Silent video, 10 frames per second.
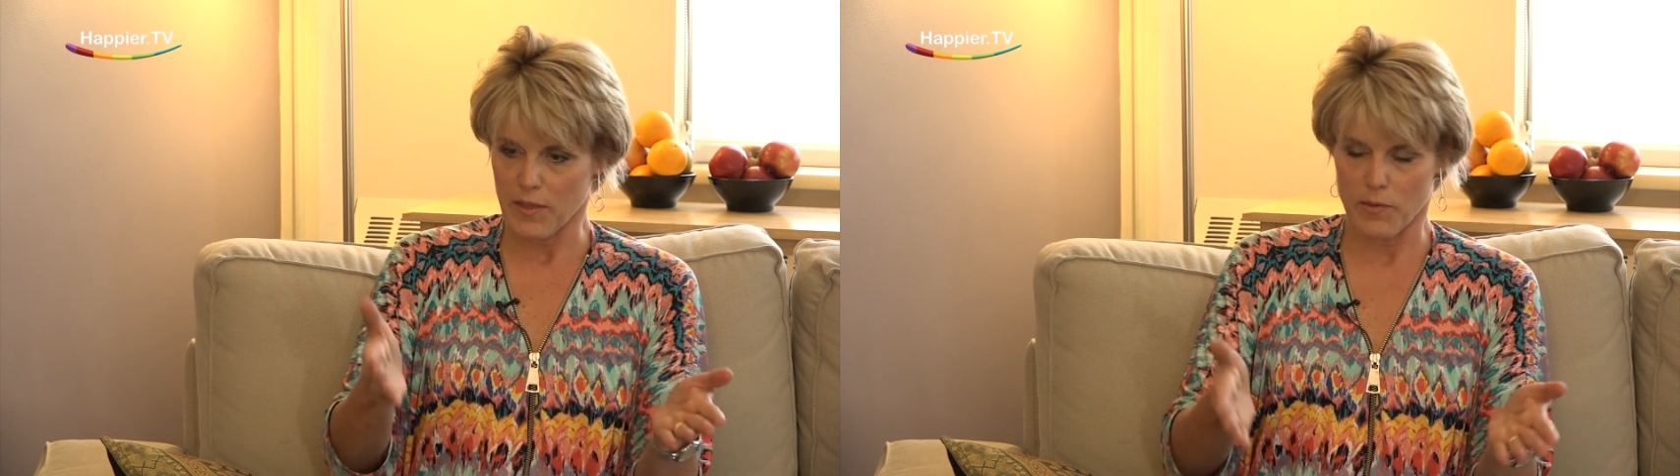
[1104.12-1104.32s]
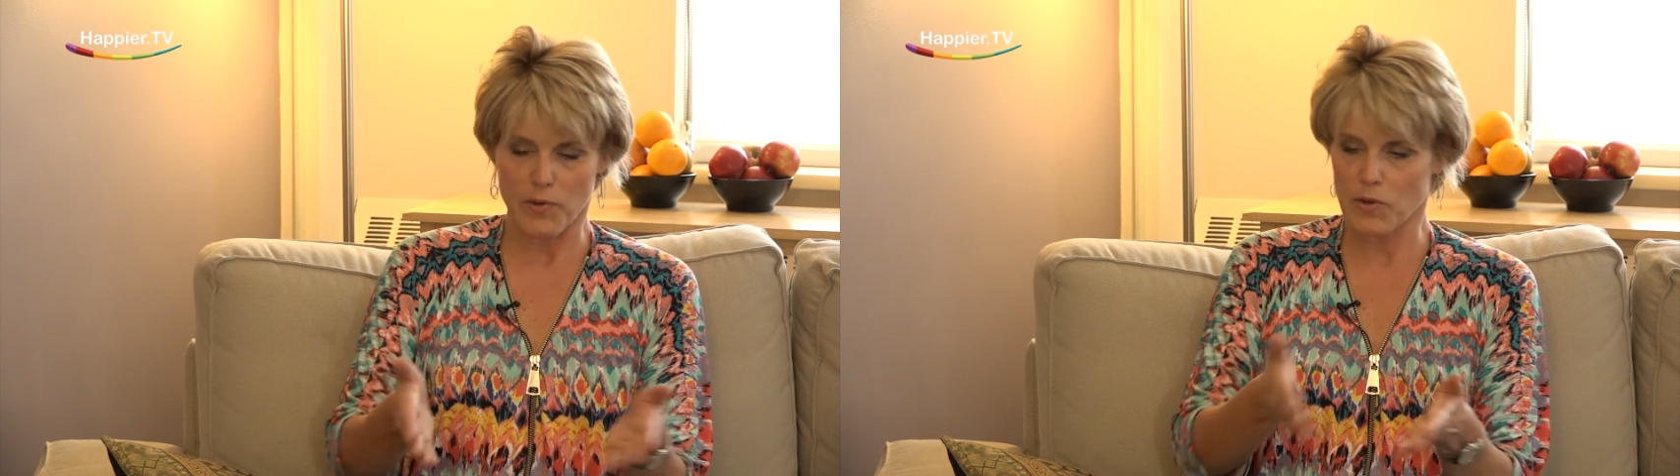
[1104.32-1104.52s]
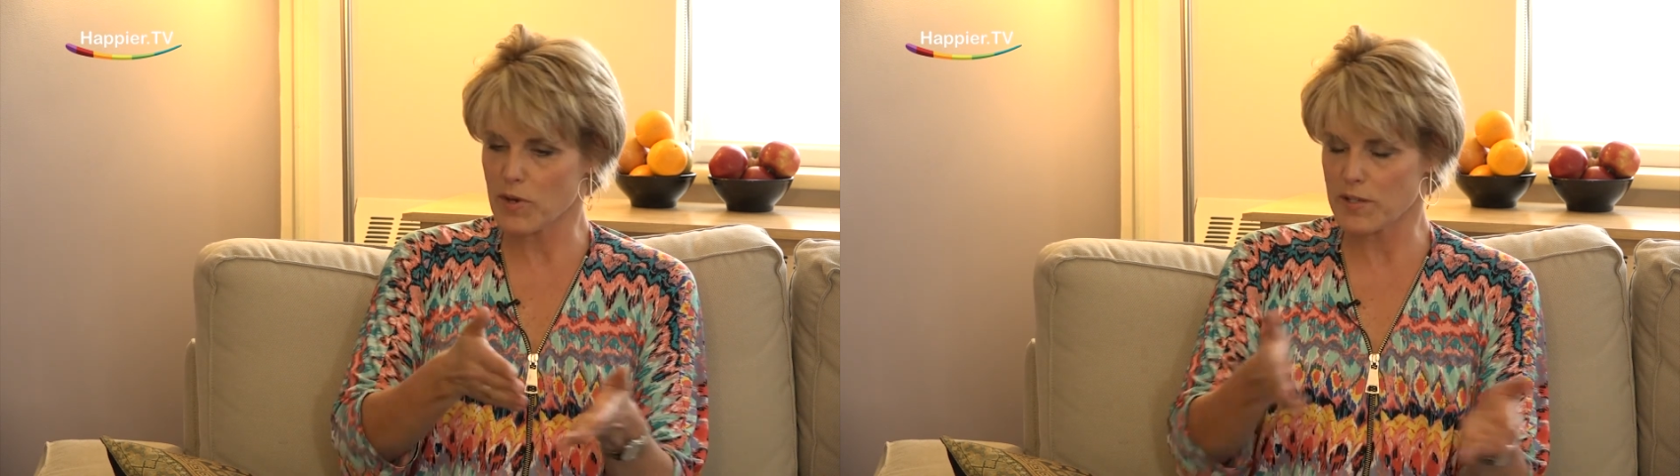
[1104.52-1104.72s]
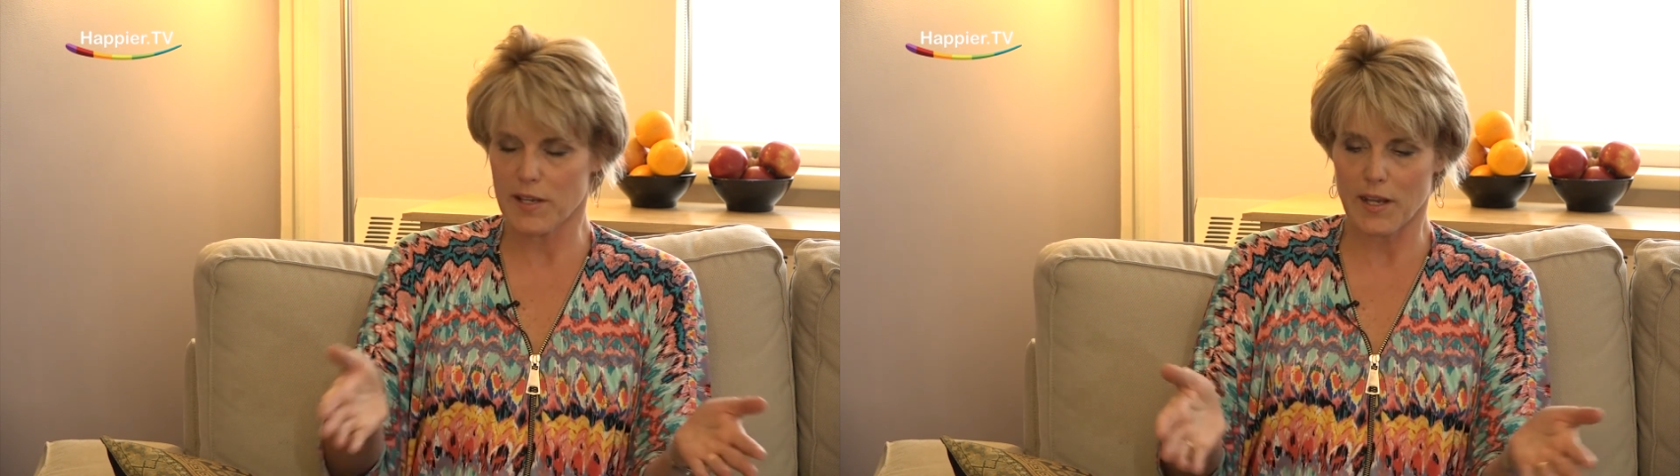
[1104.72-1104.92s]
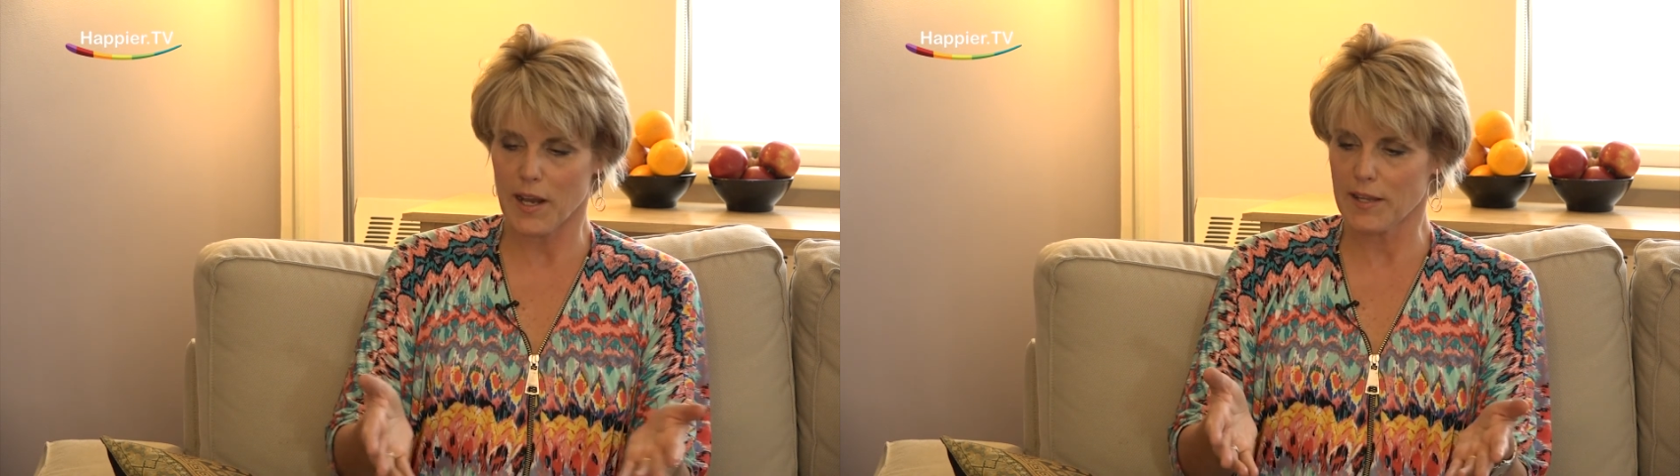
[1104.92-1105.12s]
the
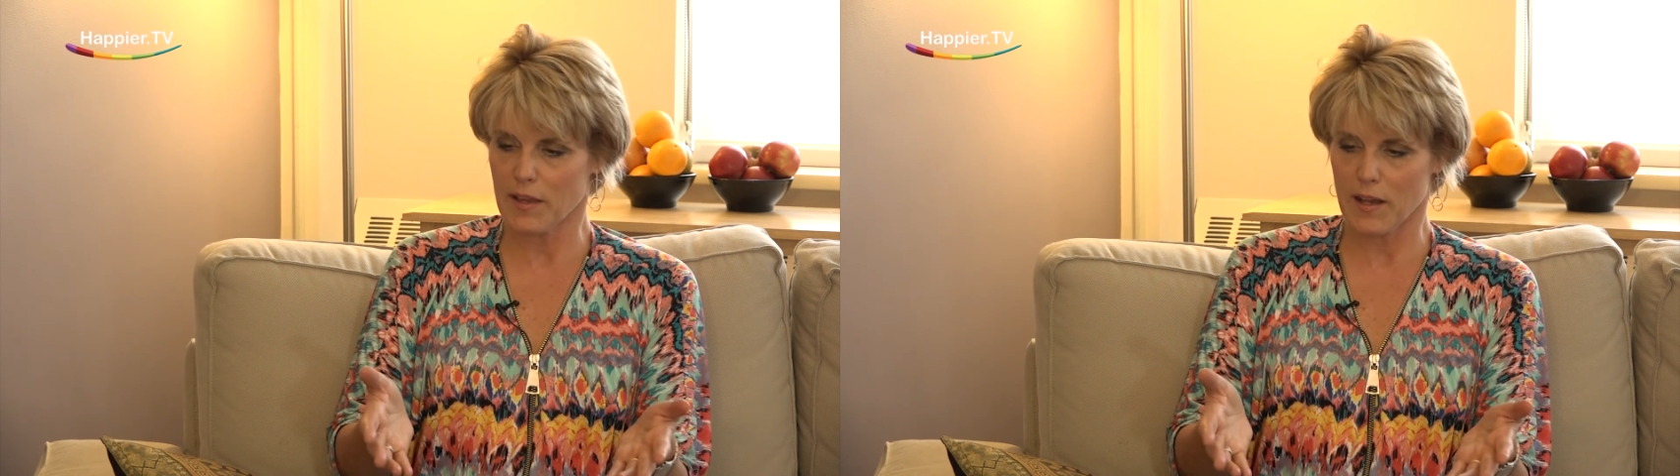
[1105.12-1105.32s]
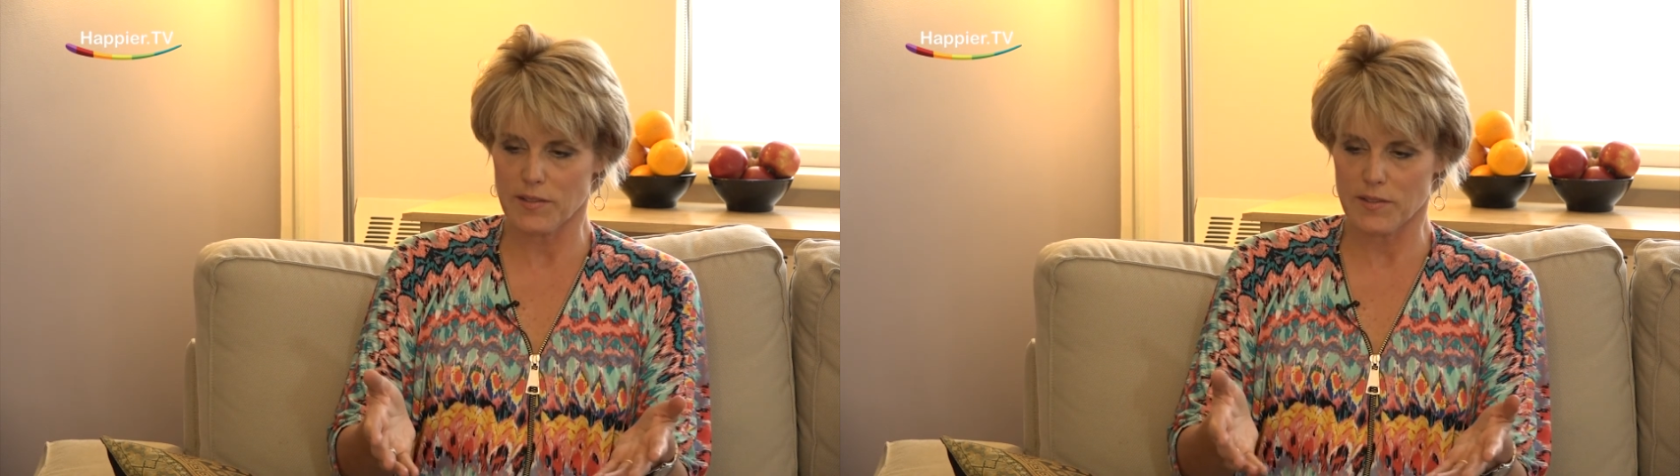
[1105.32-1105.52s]
fundraising guidelines